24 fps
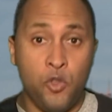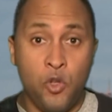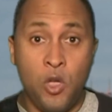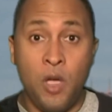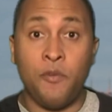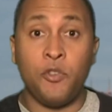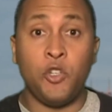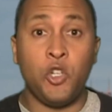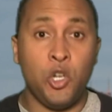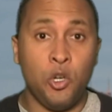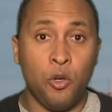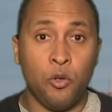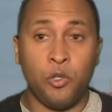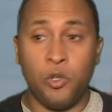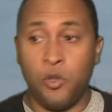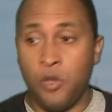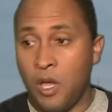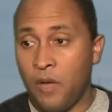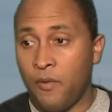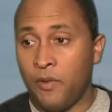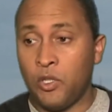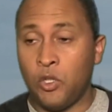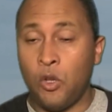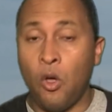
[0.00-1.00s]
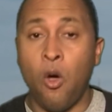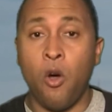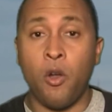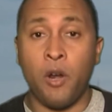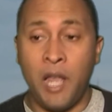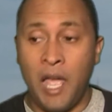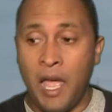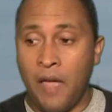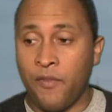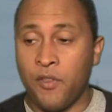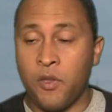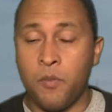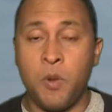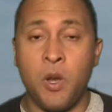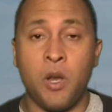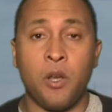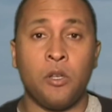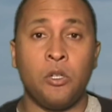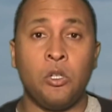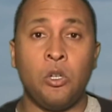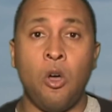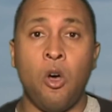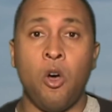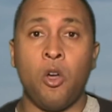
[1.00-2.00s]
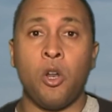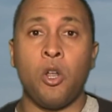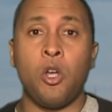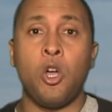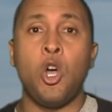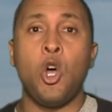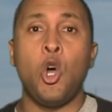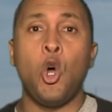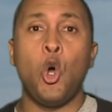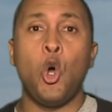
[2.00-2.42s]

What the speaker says: you have children, you have a daughter, African American daughter,